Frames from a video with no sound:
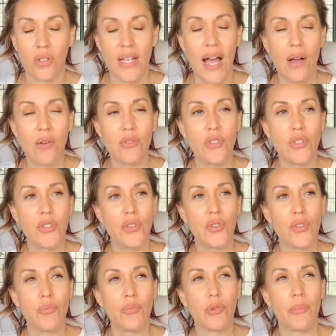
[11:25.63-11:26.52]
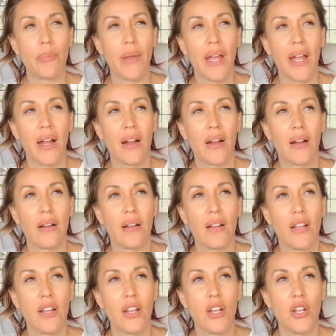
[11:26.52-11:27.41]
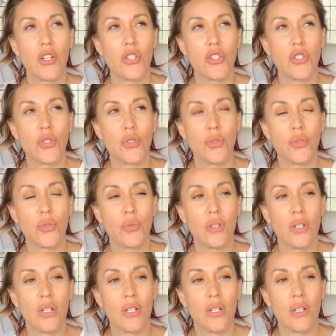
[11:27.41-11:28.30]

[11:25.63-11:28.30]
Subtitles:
How do you prepare to